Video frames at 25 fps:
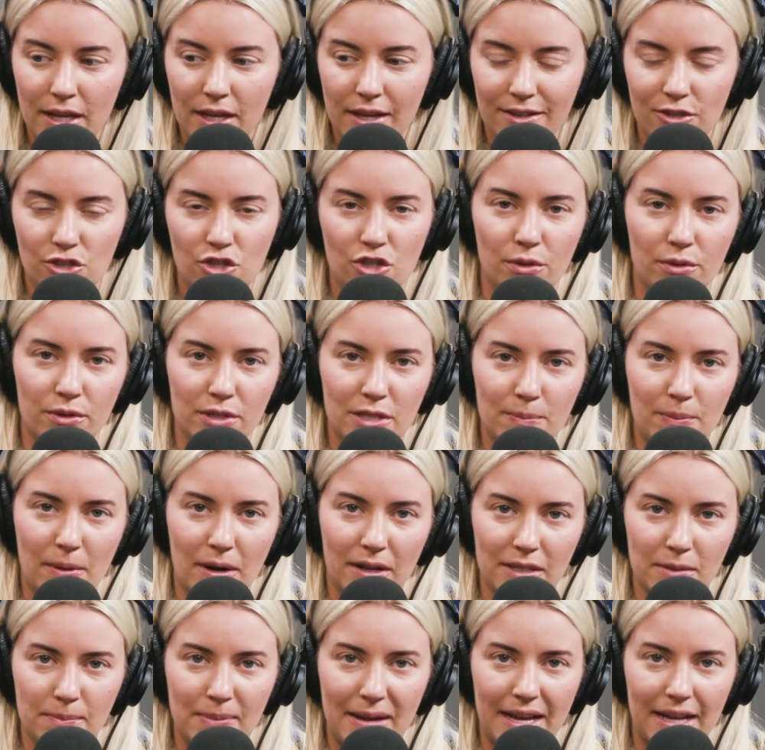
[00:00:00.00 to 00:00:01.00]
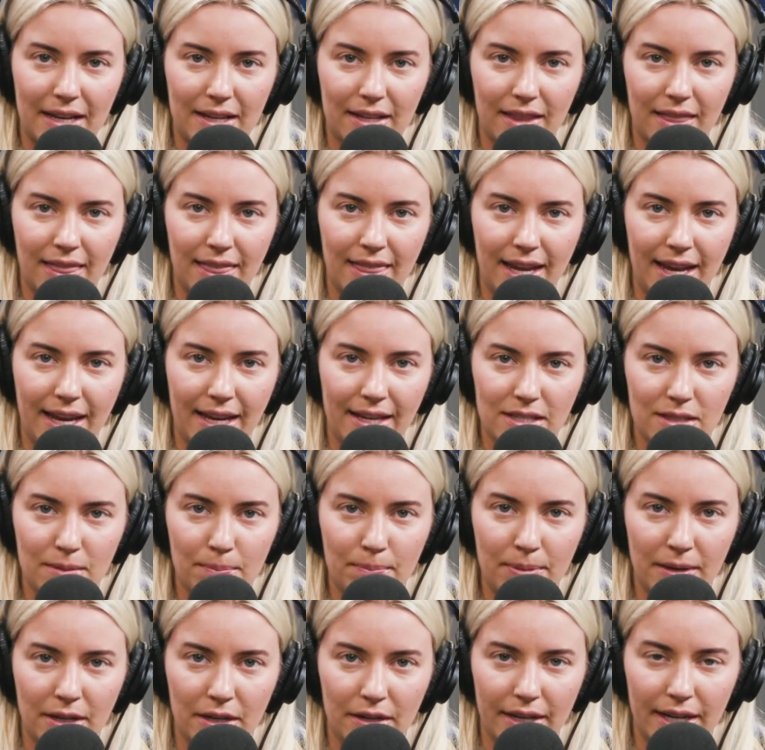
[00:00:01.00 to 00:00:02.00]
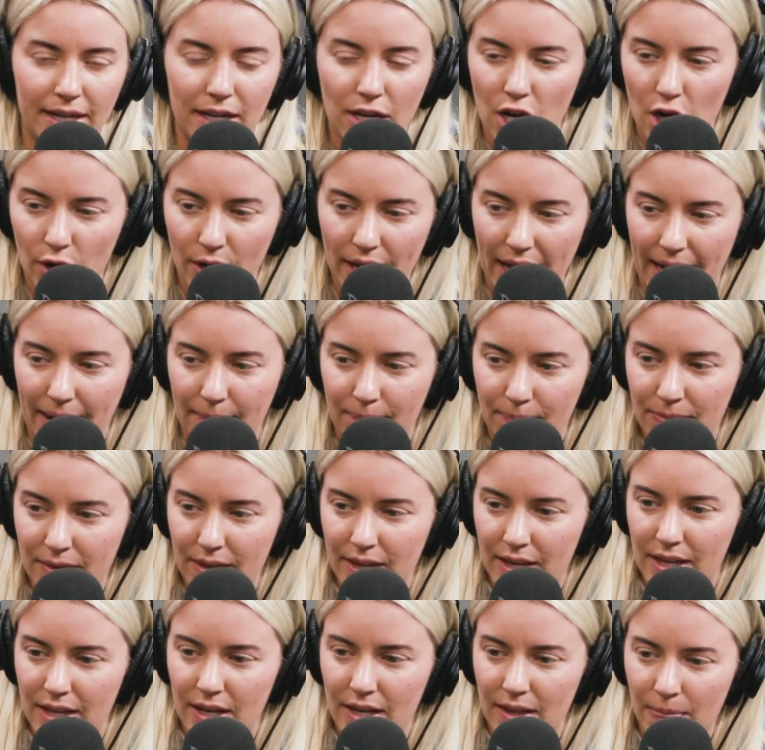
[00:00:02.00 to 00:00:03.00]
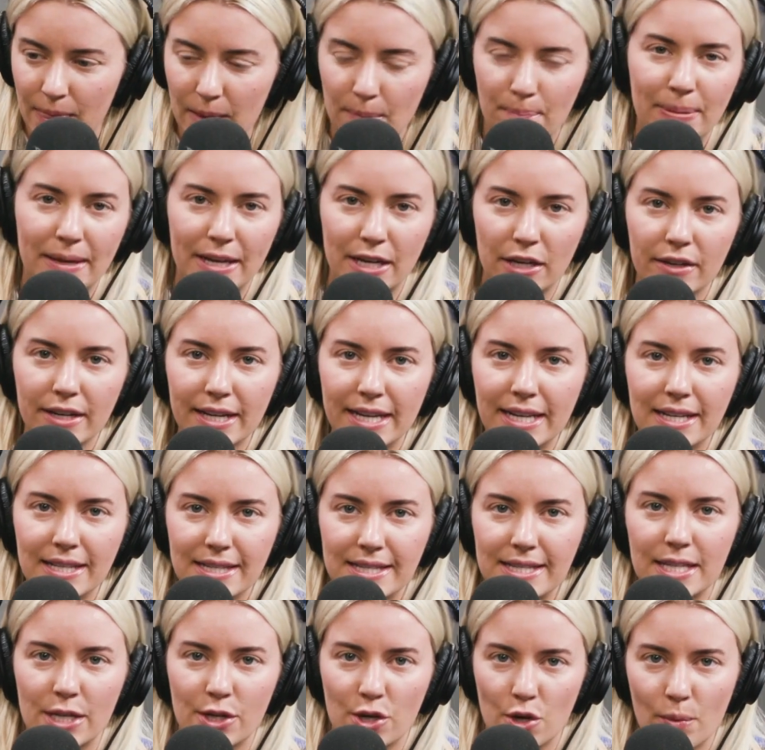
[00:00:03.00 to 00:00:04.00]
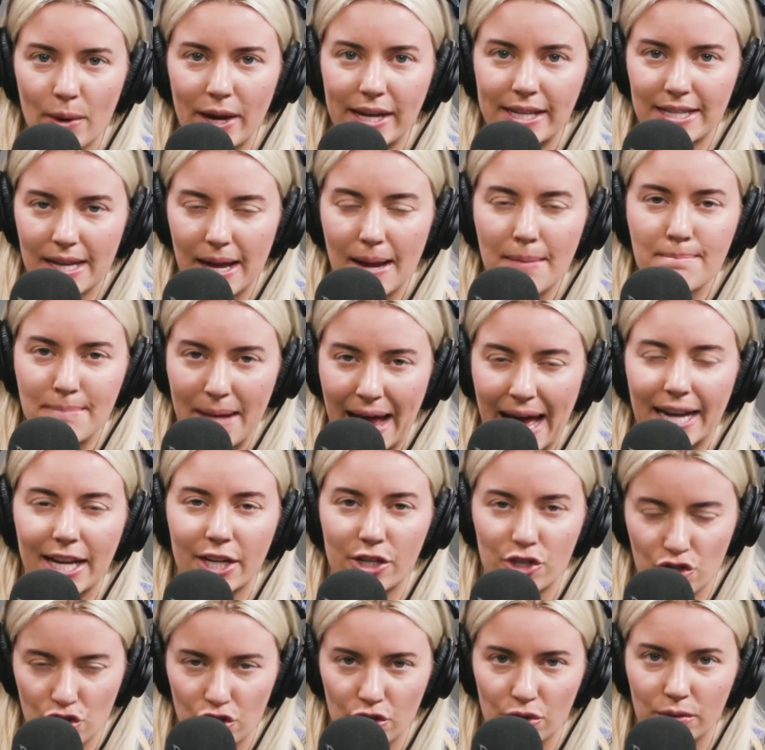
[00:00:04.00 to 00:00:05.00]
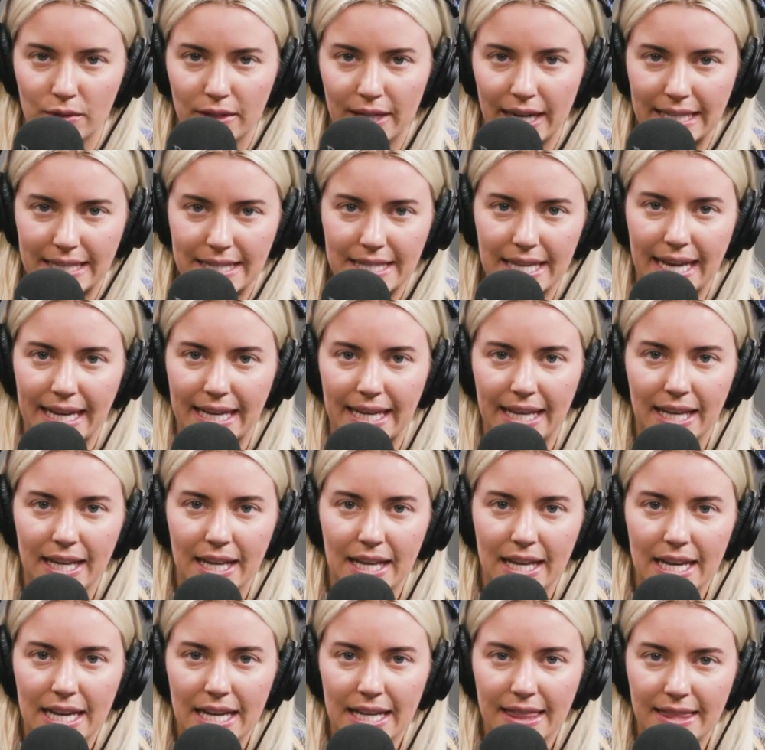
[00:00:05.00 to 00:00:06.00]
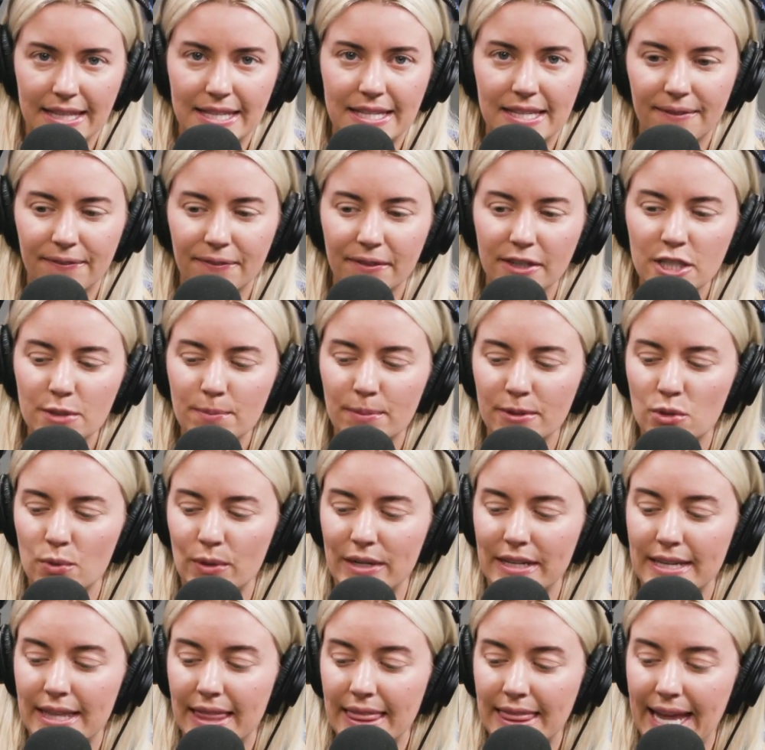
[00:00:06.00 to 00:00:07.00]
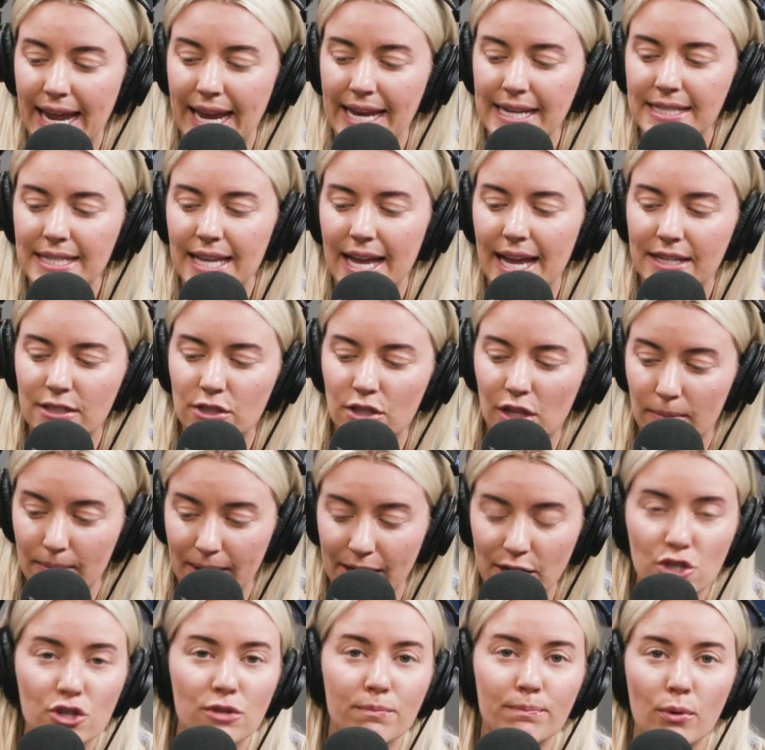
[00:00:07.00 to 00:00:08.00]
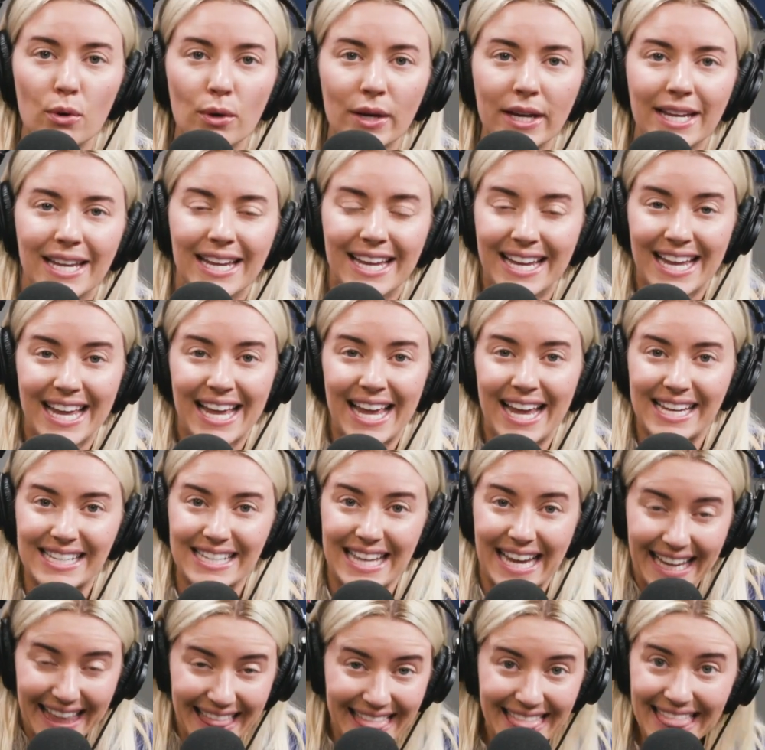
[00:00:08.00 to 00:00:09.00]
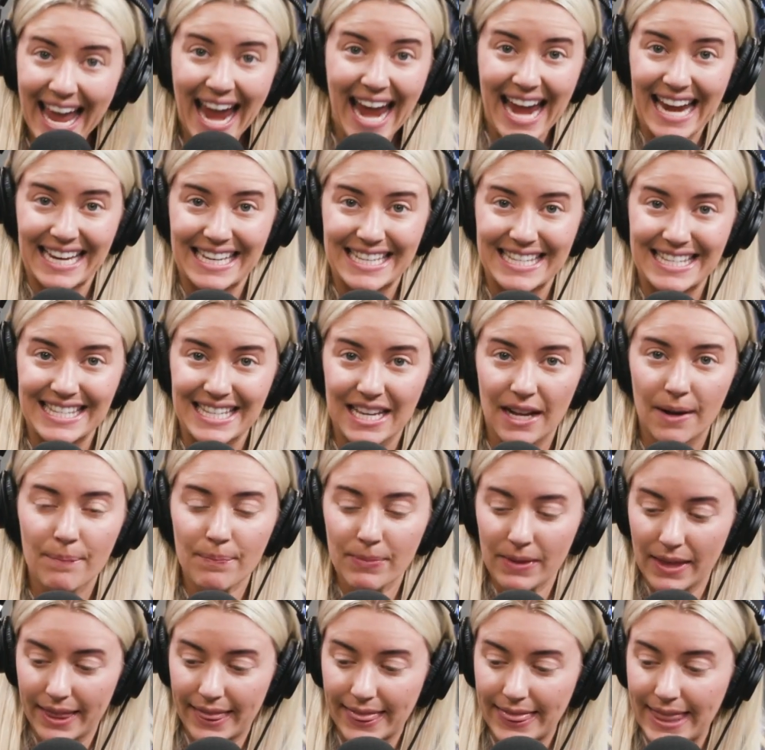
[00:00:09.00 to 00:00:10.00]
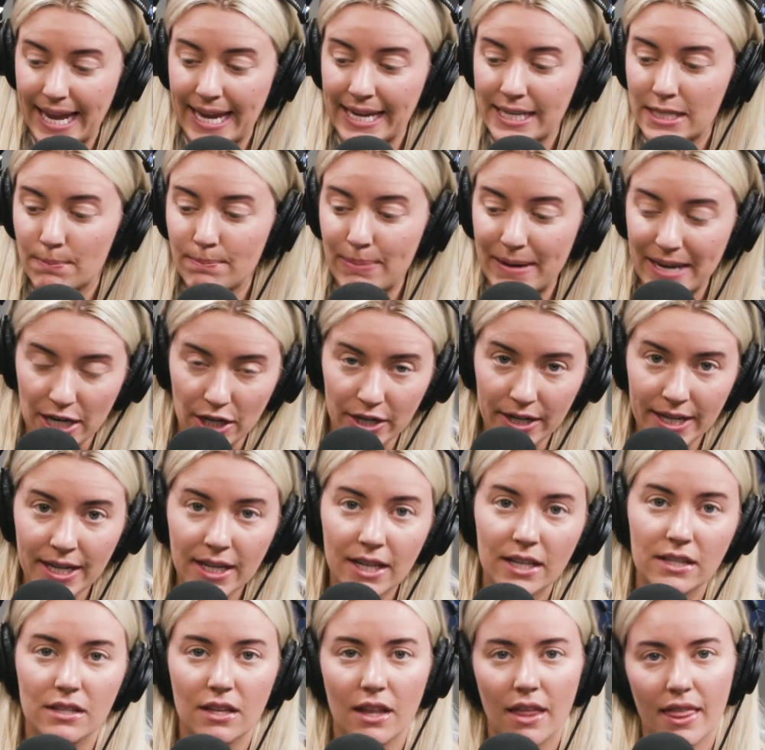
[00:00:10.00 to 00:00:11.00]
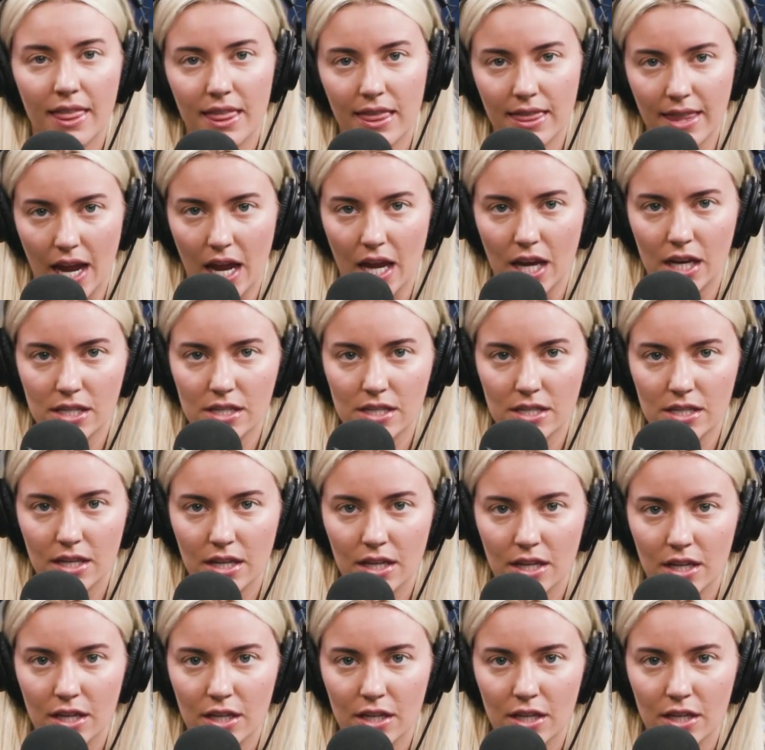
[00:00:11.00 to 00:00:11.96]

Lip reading: And she responds back, thanks, period. Okay, the period insinuates I'm mad at you. It's like the difference between thanks, exclamation point, is like thanks. Thanks, period, is thanks.